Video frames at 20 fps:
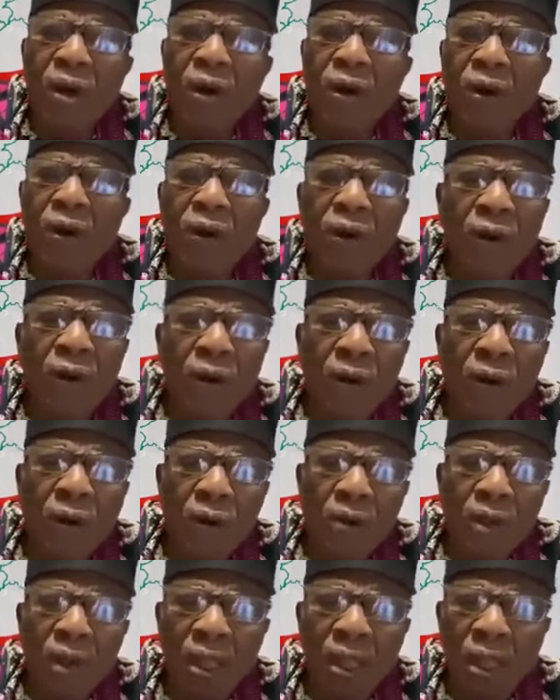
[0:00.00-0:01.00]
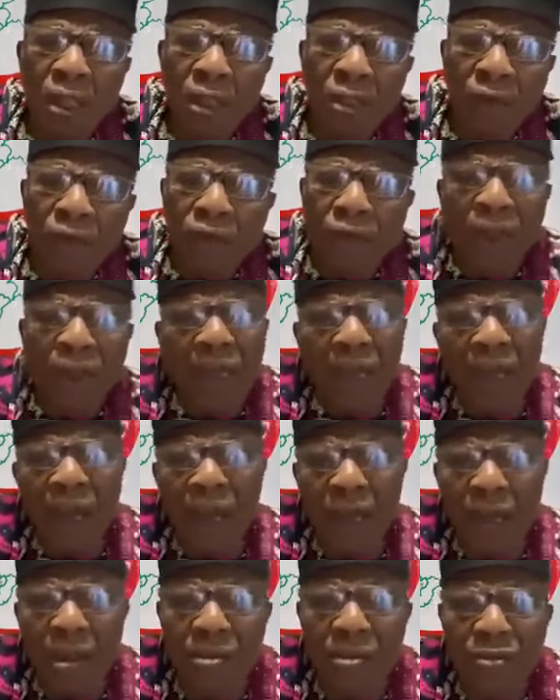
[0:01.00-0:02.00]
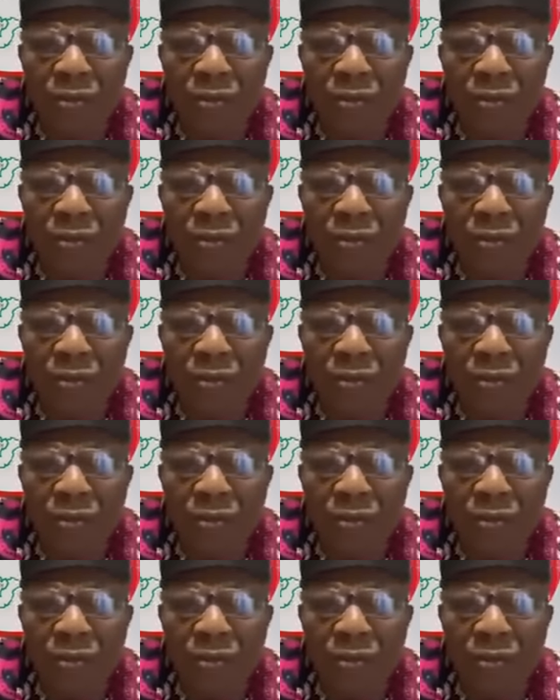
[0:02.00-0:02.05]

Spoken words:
all the firearms